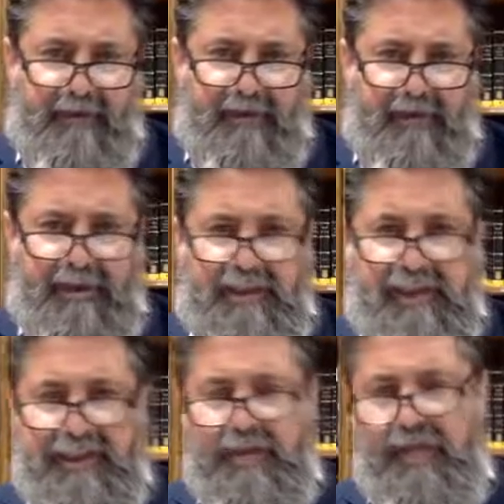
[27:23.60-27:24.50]
She
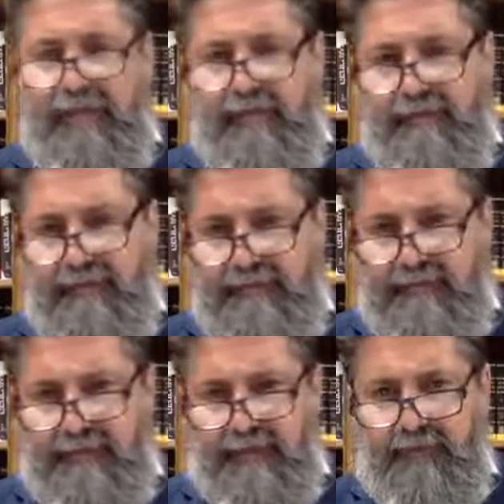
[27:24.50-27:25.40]
said to him,
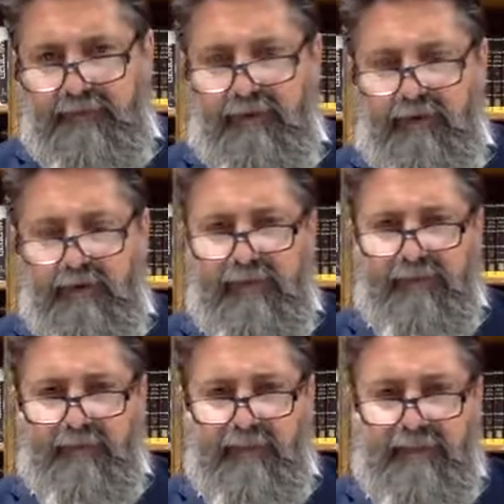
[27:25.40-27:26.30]
If you don't
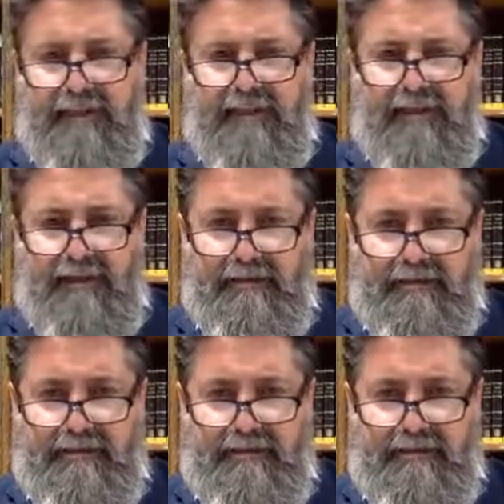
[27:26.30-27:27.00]
give me a son,